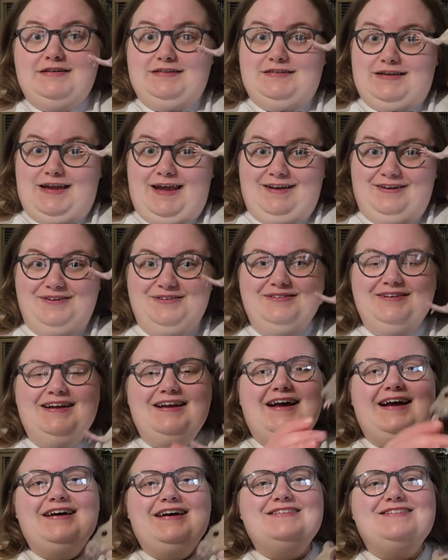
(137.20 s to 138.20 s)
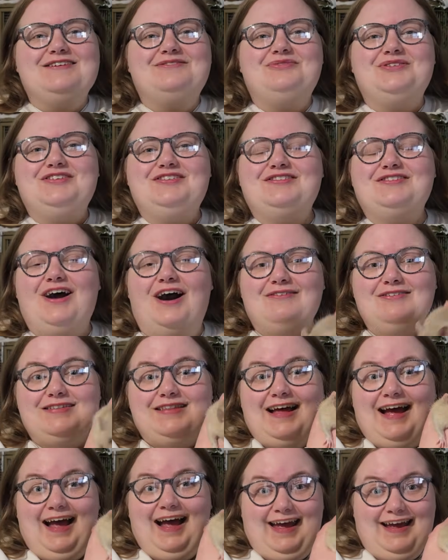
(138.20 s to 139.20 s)
to the tail. So if we start
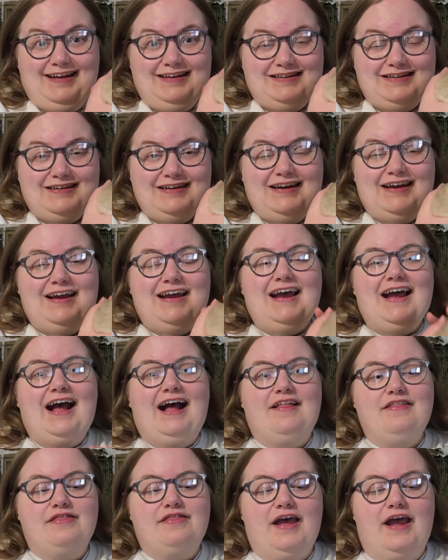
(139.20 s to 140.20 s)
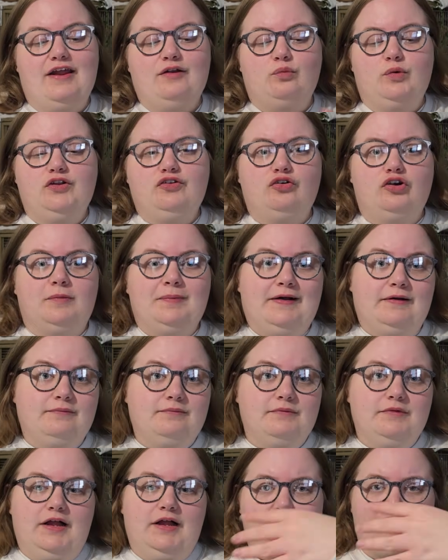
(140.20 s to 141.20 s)
with the head, and then we talk
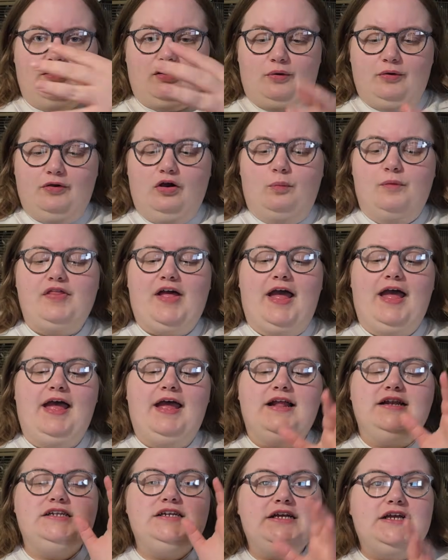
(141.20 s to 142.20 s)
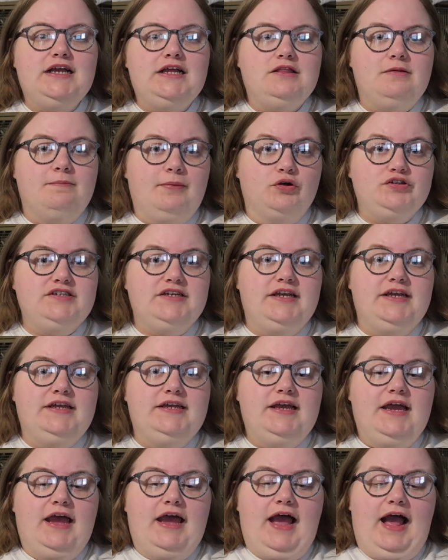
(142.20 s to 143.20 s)
about everything going on with the head, the
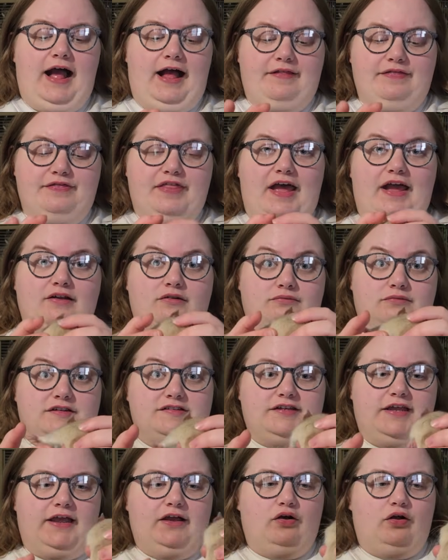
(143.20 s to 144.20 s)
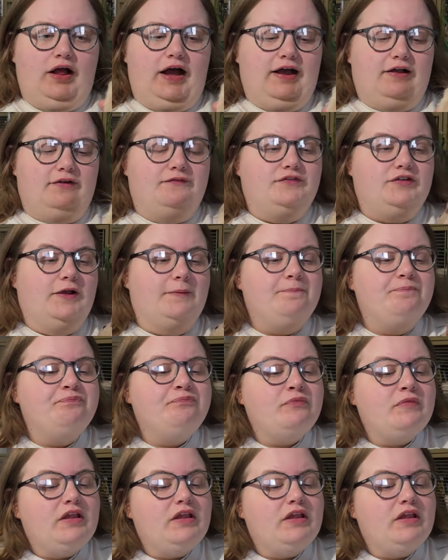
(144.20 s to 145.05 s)
body, and then the tail after.